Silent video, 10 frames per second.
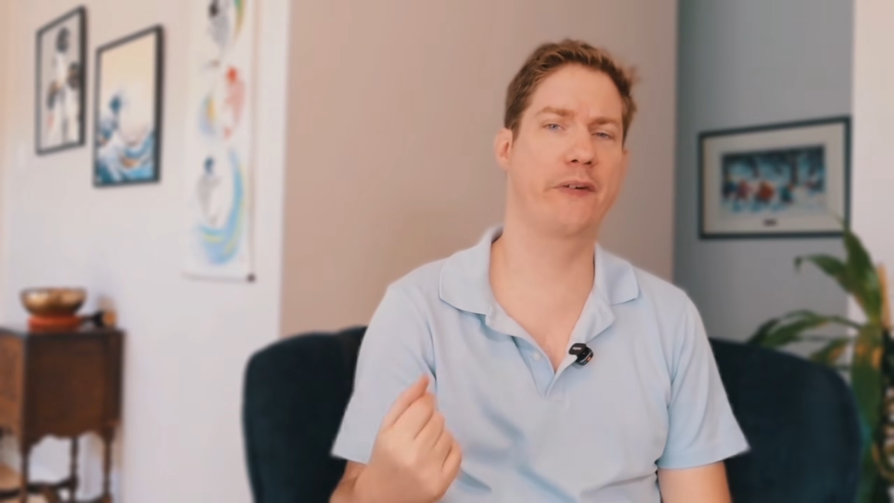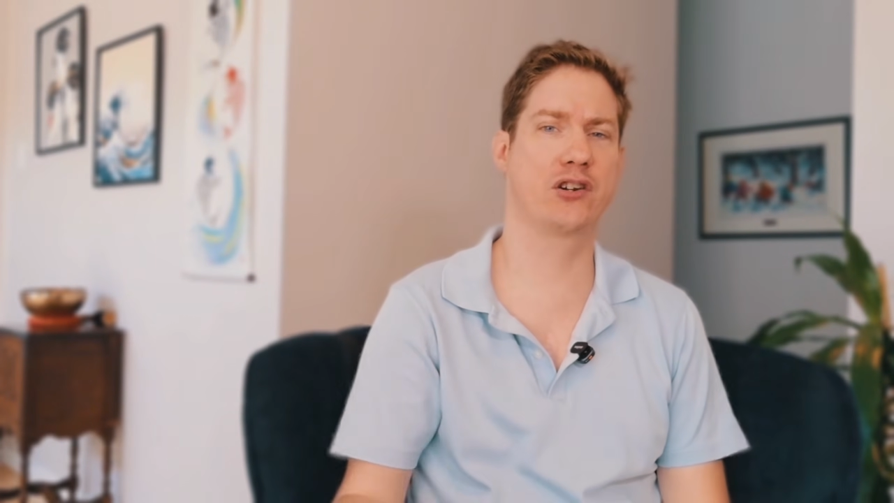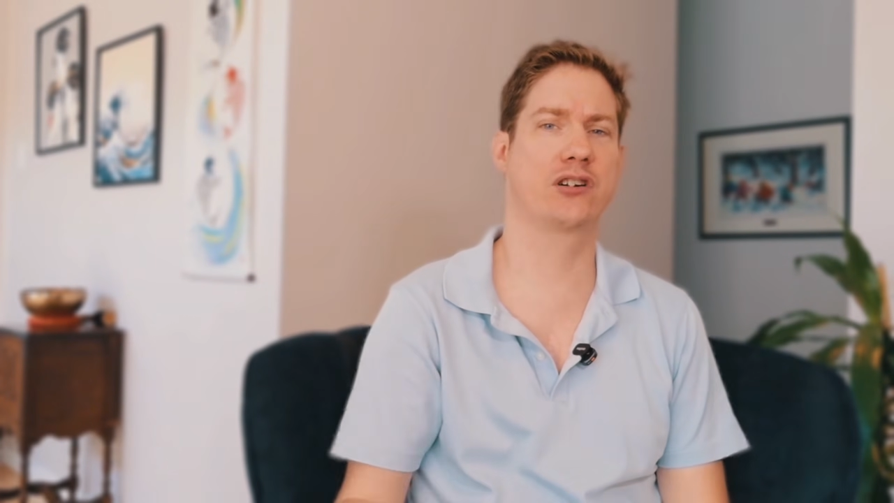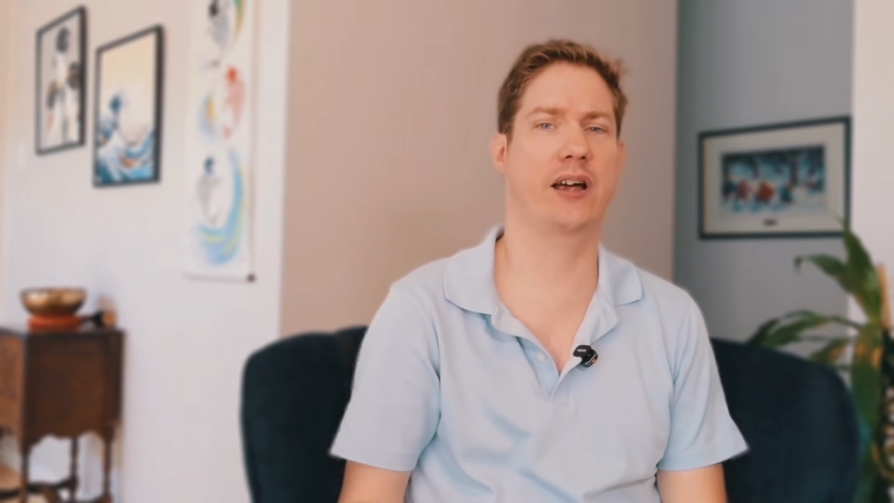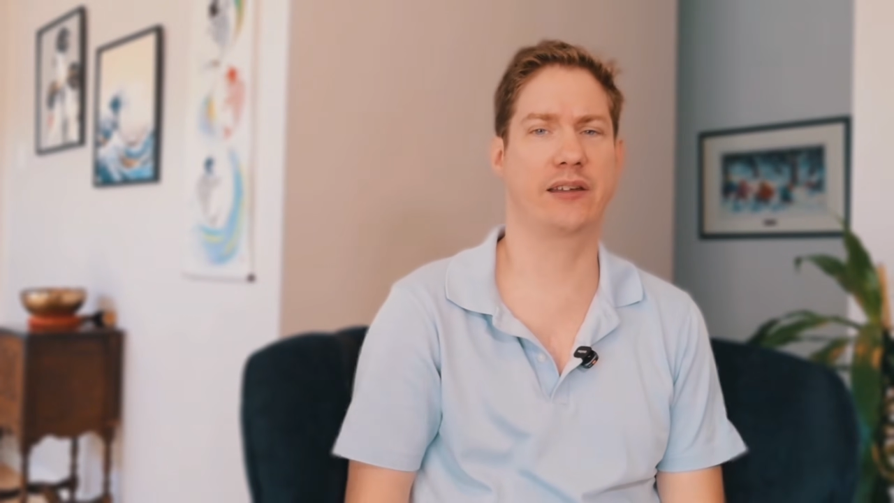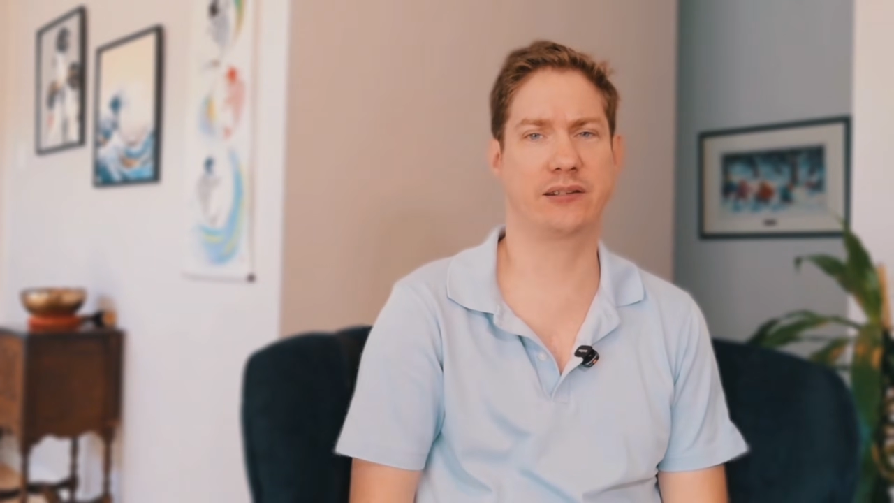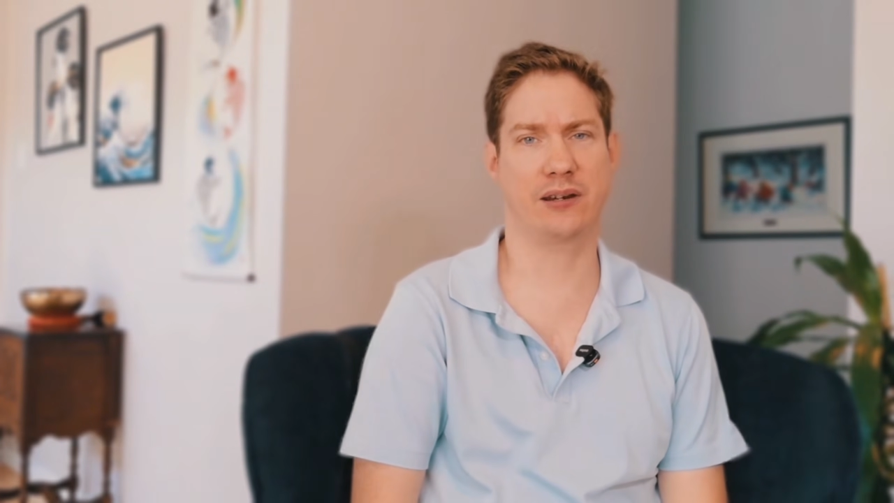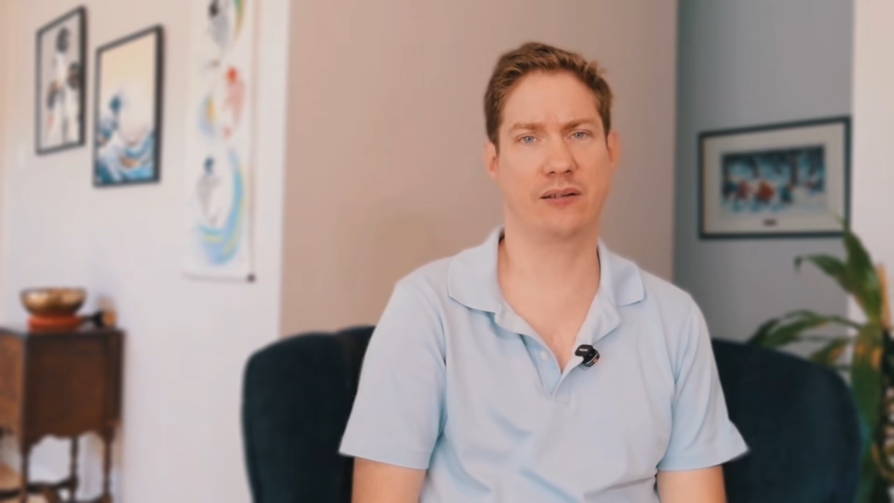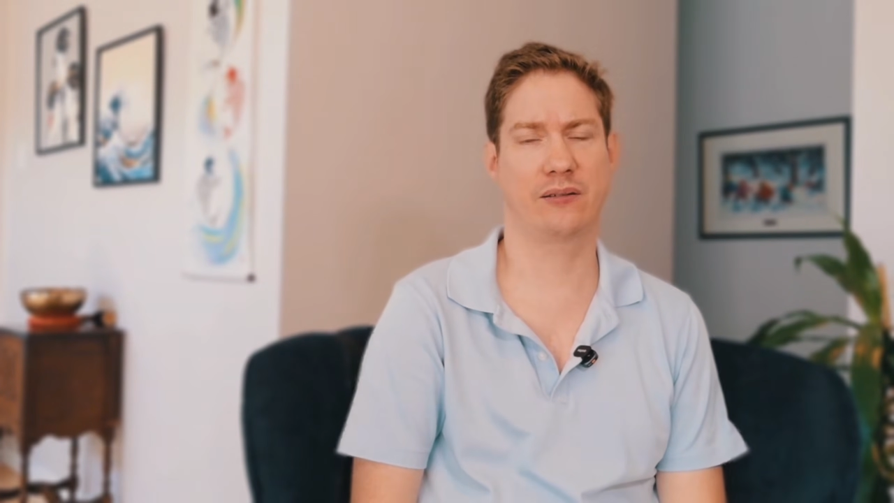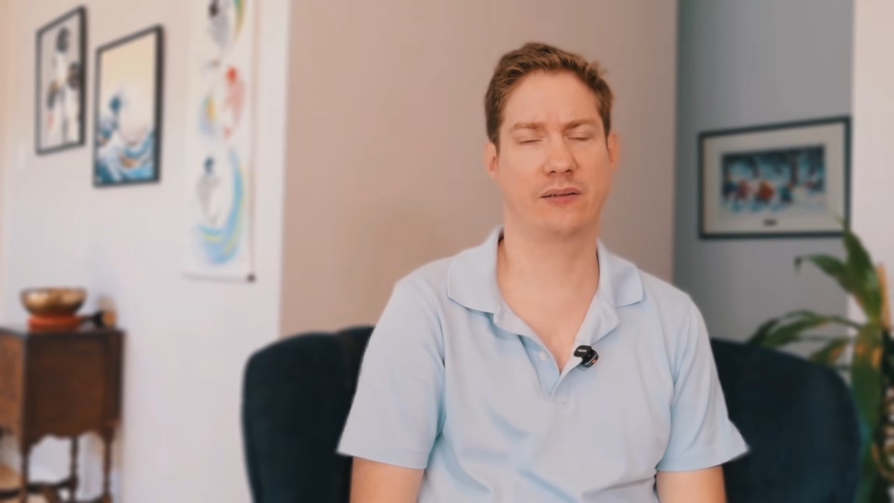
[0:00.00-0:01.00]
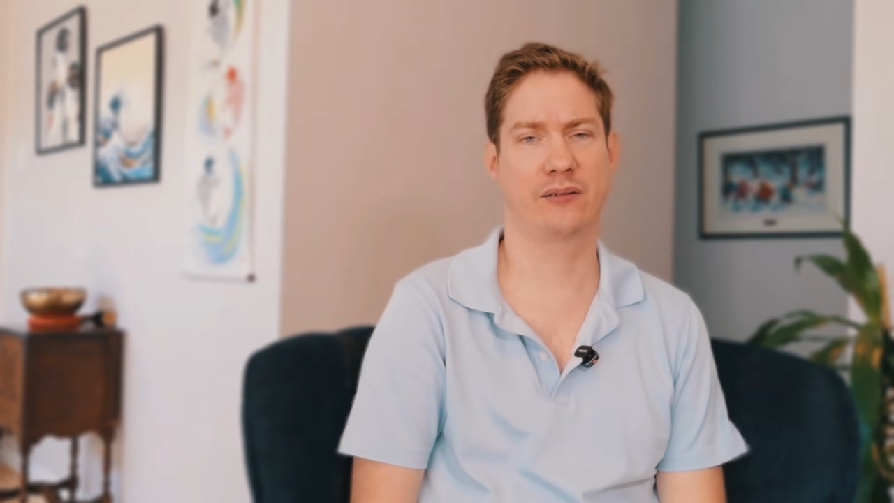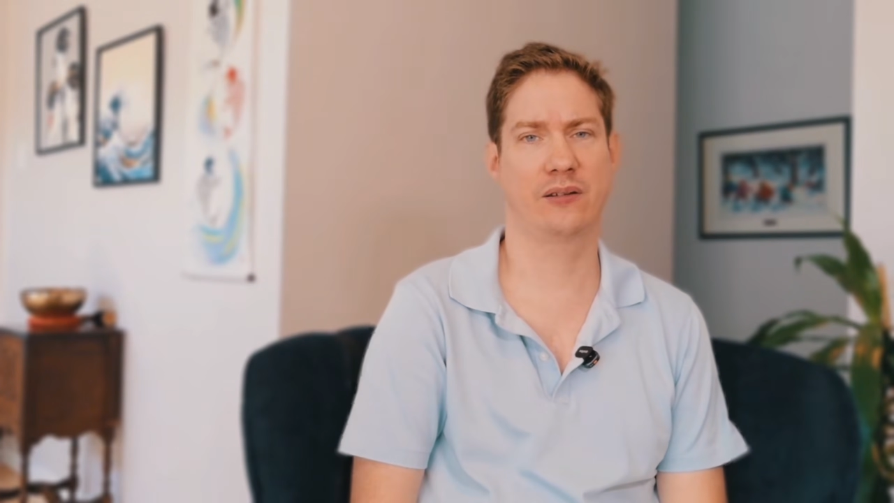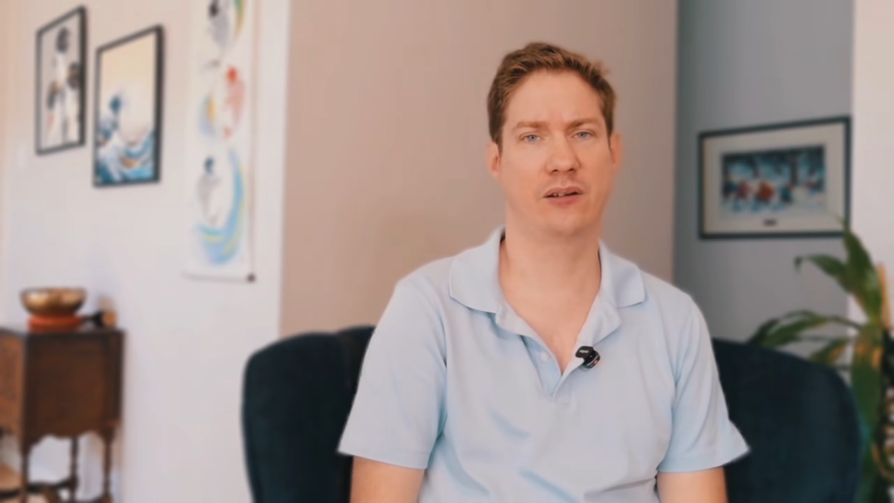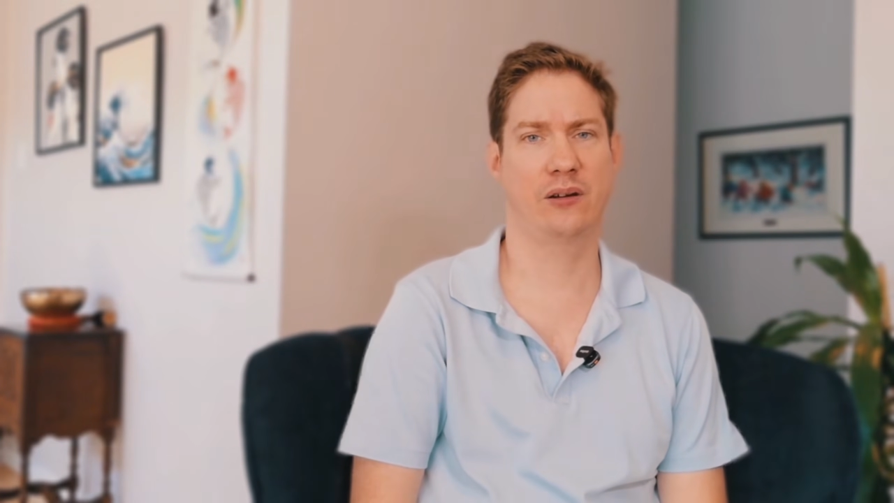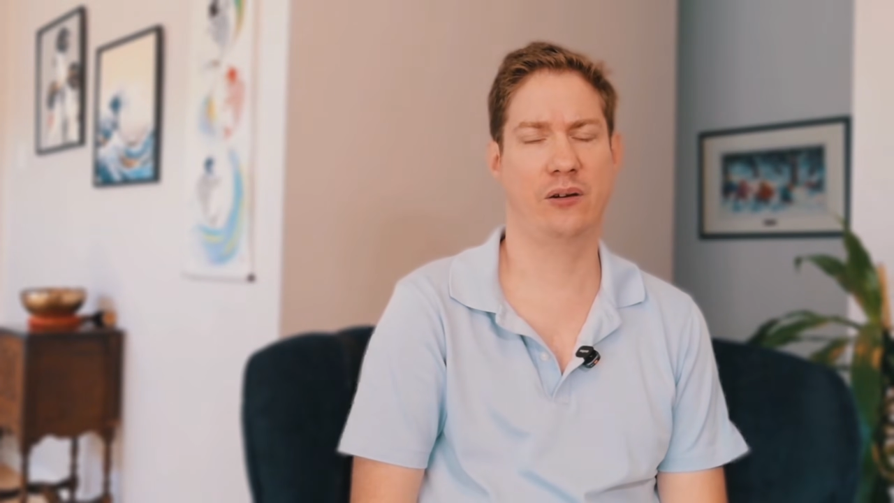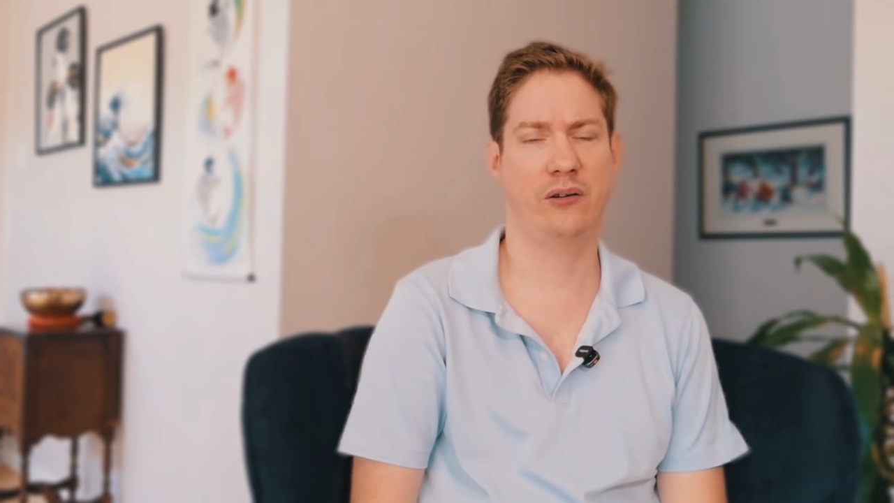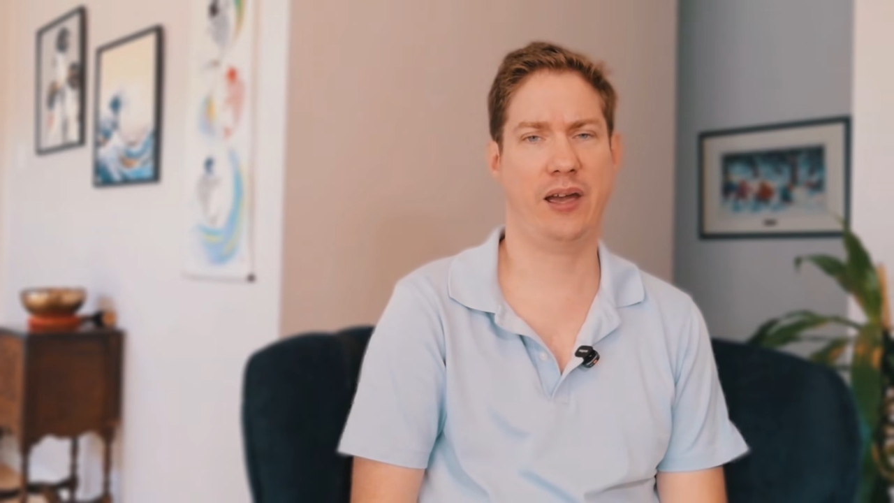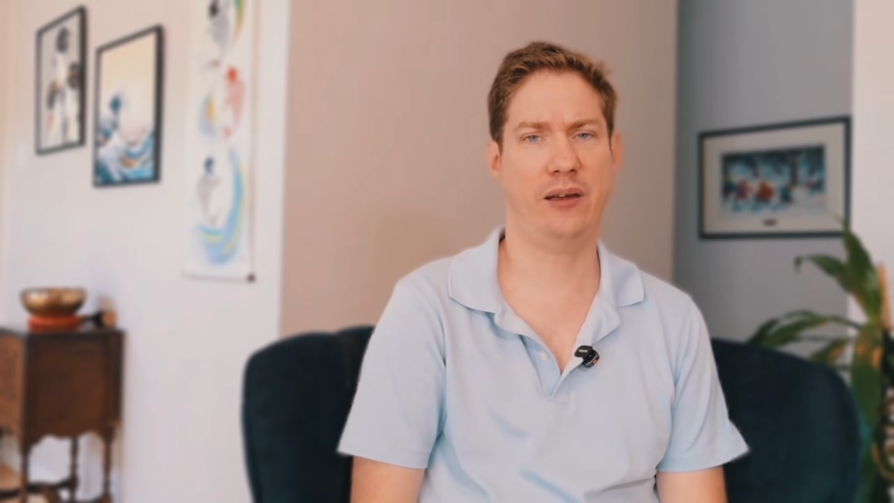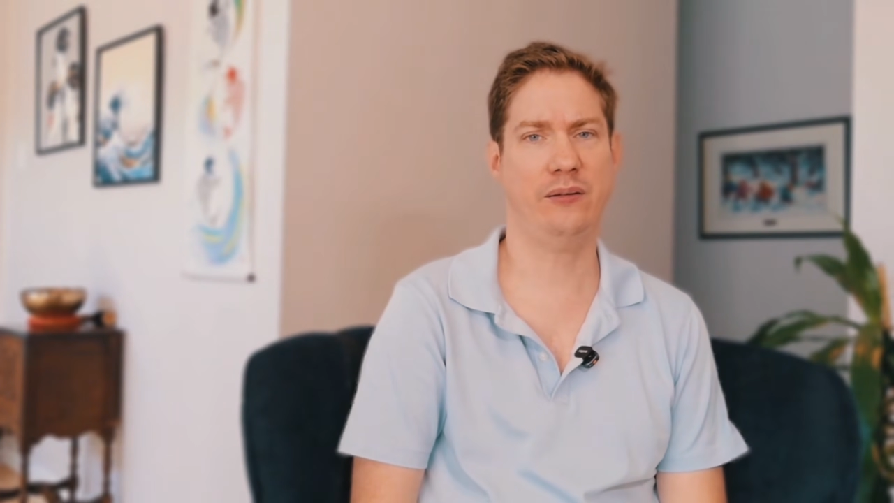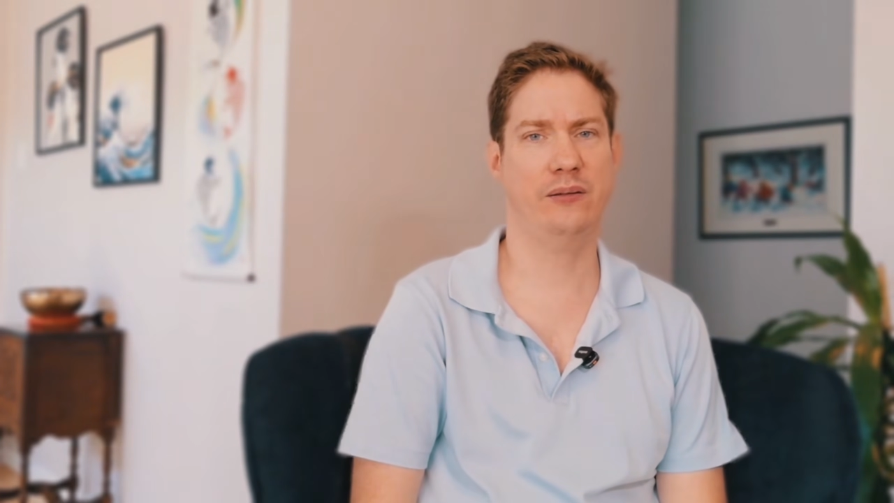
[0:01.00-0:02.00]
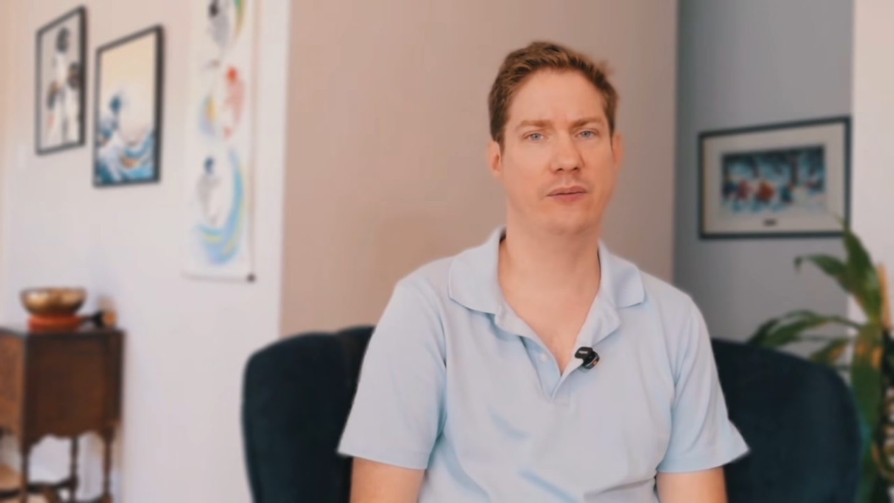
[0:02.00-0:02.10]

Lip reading: visualizing. Okay?